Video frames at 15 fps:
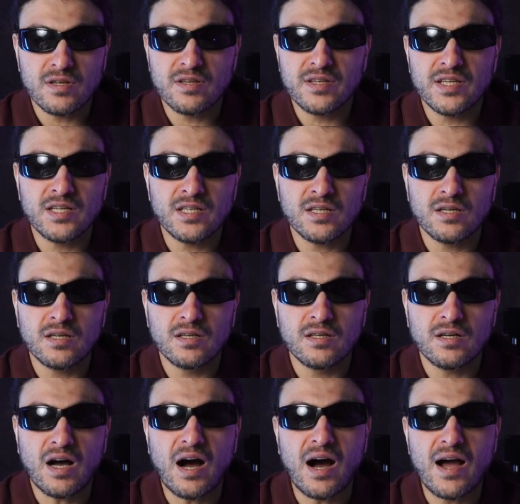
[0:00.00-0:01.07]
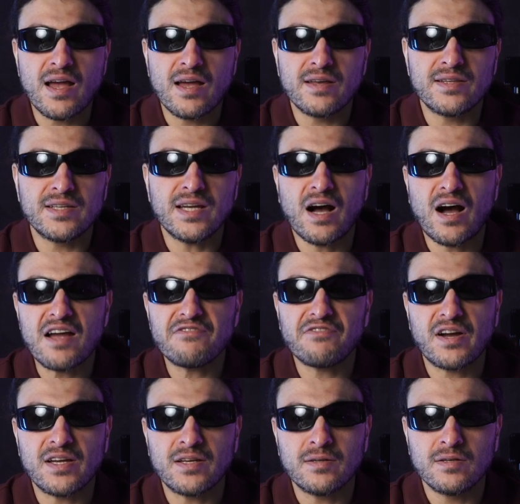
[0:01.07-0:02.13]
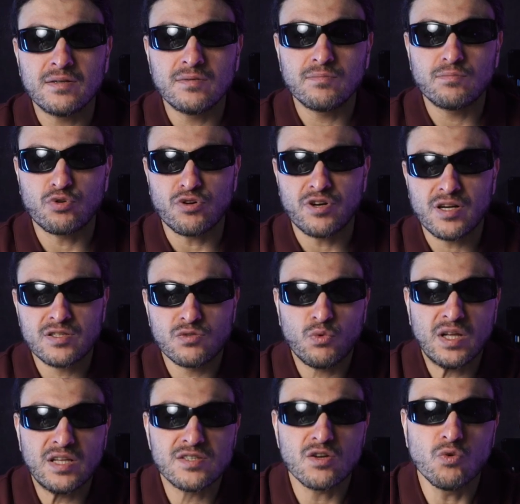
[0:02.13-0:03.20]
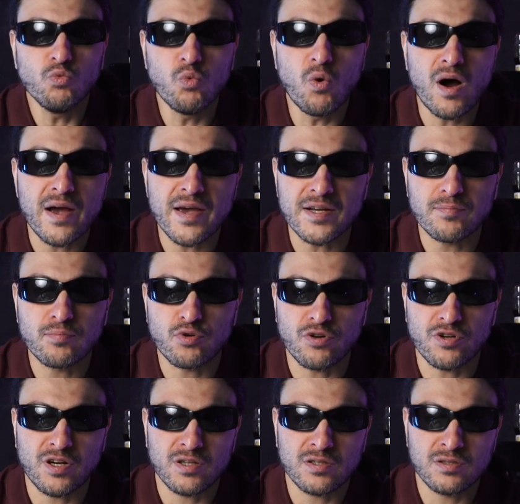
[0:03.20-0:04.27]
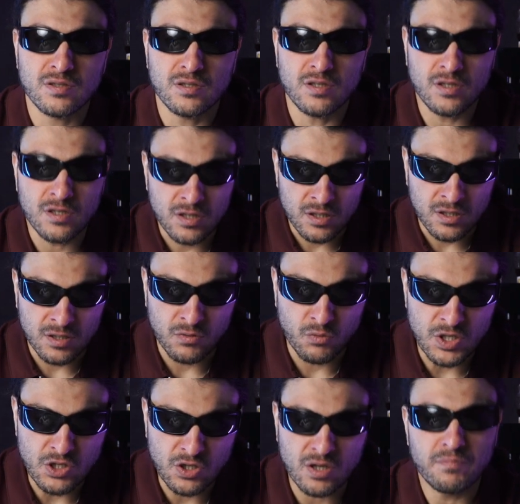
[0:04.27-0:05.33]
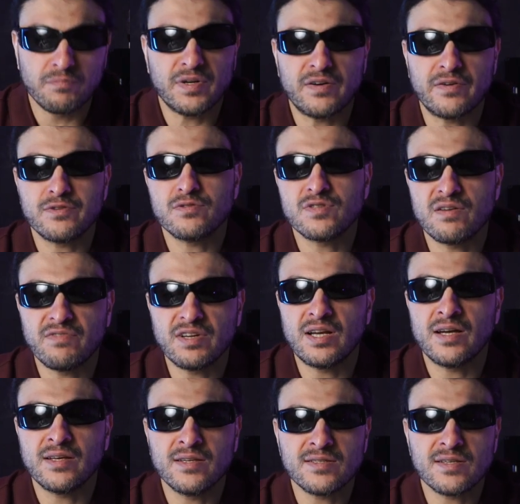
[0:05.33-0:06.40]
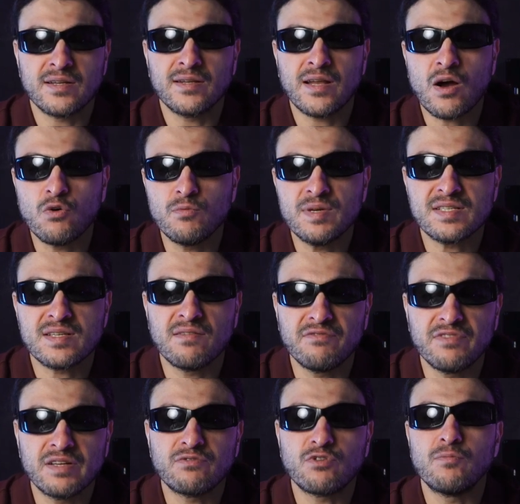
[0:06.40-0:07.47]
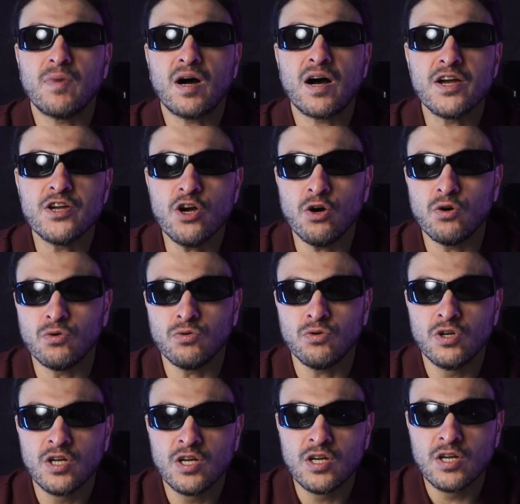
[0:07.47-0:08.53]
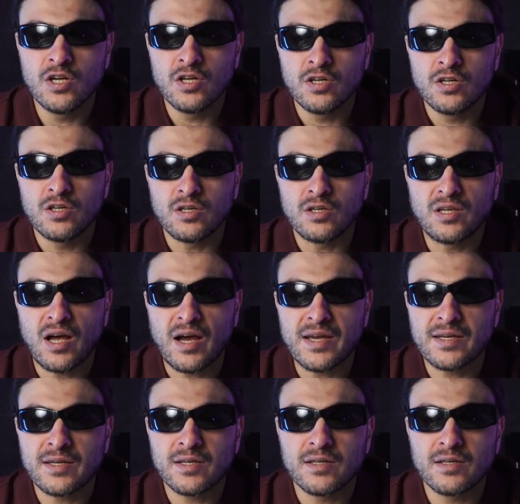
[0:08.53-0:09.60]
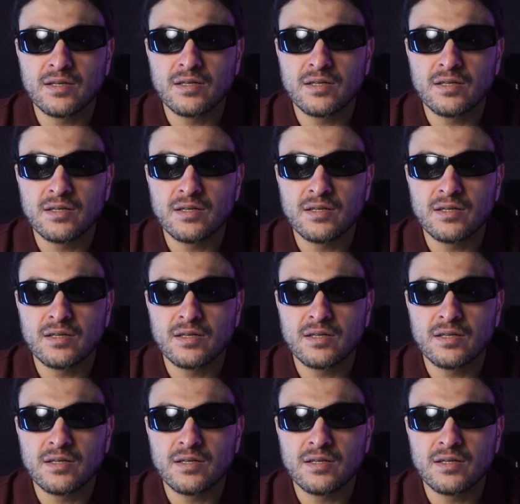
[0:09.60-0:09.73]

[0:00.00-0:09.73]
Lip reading: the hi-fi product? Well, it's a wired product when you compare it to something like this, and that will be something from IO, like